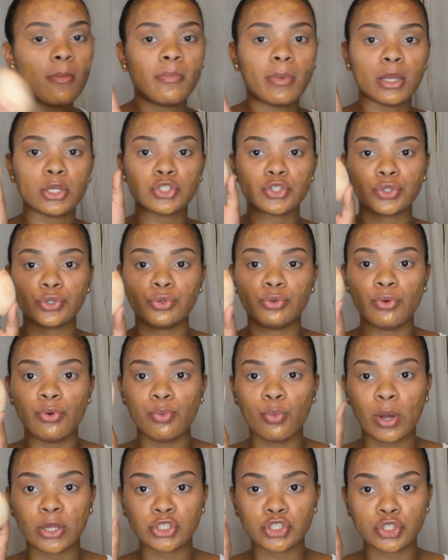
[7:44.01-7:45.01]
Make sure you
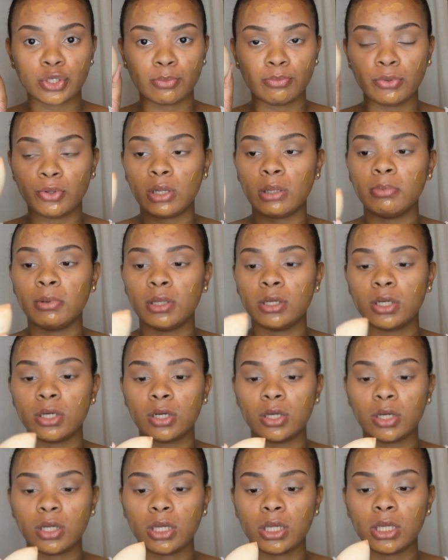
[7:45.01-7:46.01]
wet your beauty
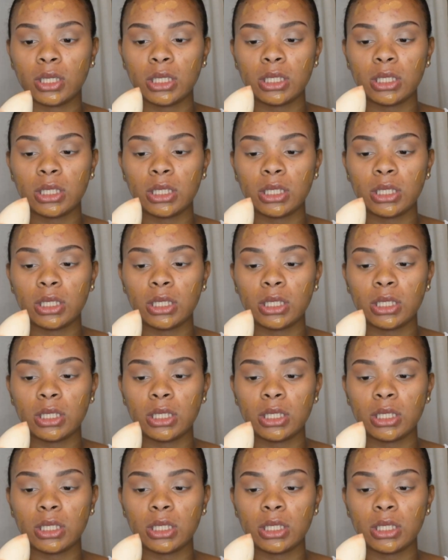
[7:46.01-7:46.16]
blender.